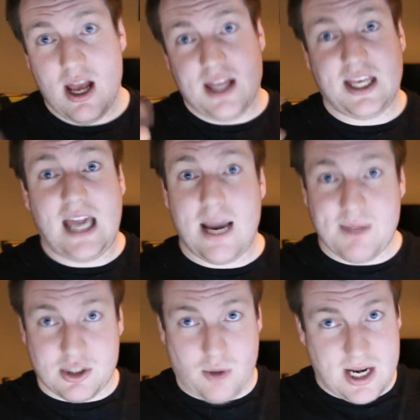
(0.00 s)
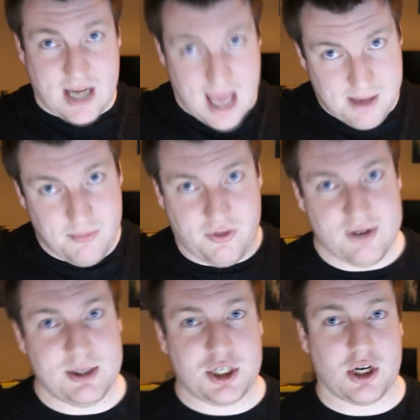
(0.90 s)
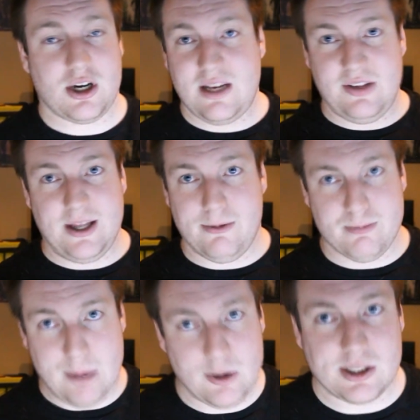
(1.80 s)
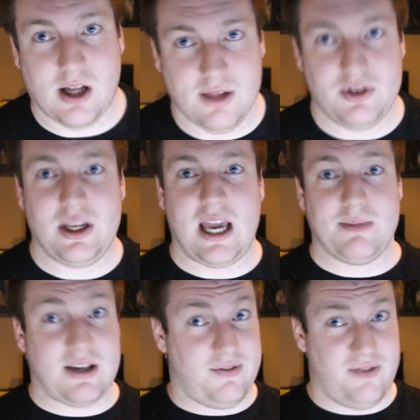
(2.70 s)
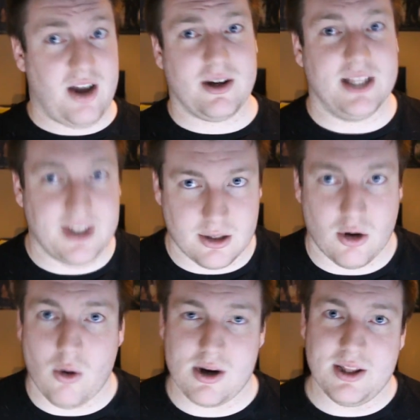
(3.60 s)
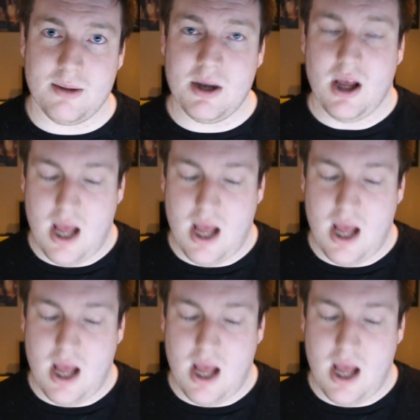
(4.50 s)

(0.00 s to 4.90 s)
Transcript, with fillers: the game that's rated M for mature, even though most Call of Duty games have very little gore in them,